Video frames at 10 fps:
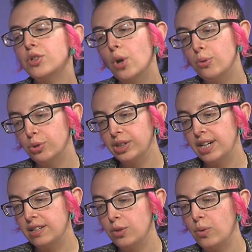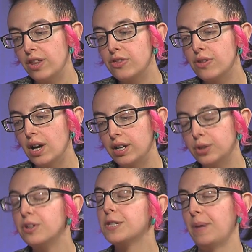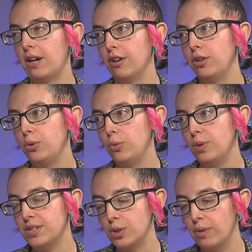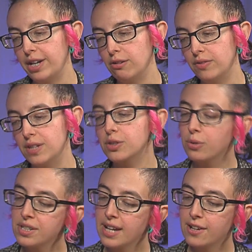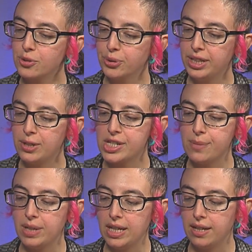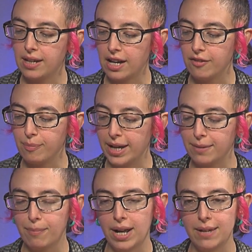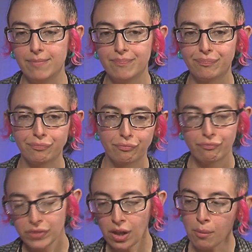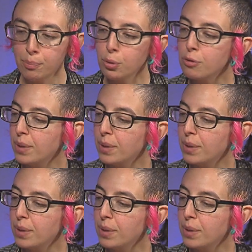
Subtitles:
co-created with Chris Parent, who is the writer of this. Chris actually used to be kind of like my booth